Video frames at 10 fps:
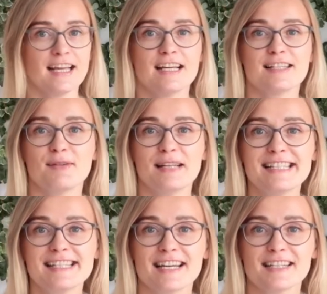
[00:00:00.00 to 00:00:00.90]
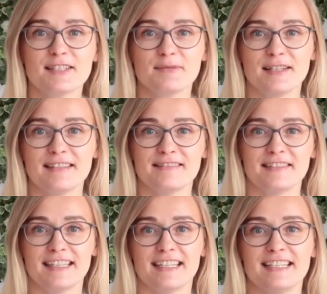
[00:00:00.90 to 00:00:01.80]
So let's start with
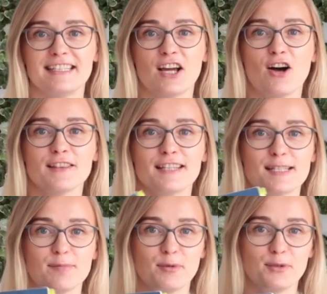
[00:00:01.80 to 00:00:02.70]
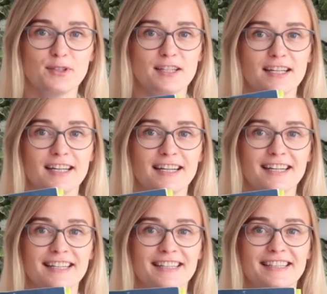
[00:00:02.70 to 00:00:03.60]
the oldest book
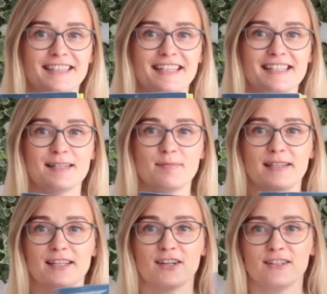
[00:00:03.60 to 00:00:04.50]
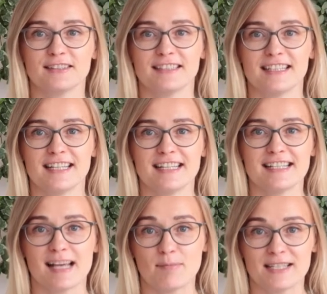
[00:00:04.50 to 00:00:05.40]
that's simply called
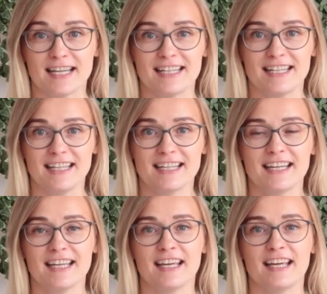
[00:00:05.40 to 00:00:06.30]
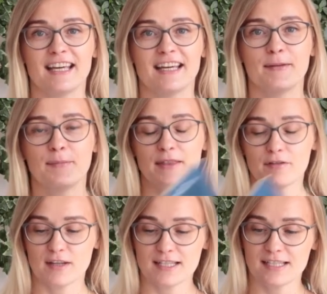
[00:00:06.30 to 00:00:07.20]
Subtitling. The
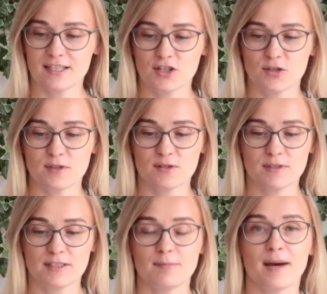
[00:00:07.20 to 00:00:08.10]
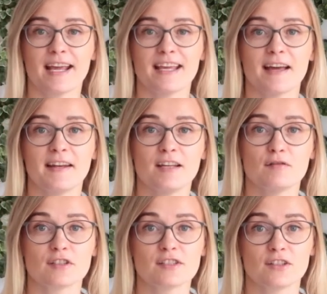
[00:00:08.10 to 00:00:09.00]
first edition was written by Jan
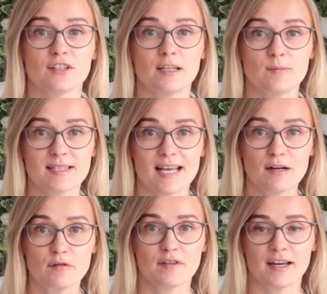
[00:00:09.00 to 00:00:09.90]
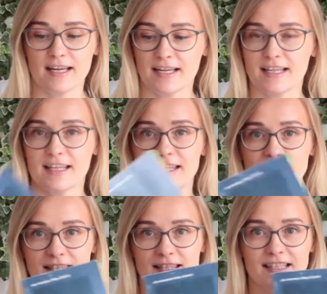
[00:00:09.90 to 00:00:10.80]
Iverson himself, and
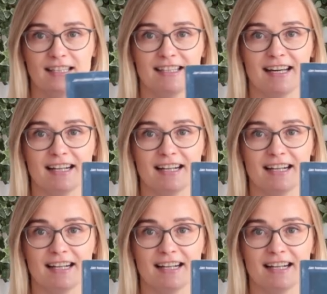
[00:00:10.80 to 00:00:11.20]
the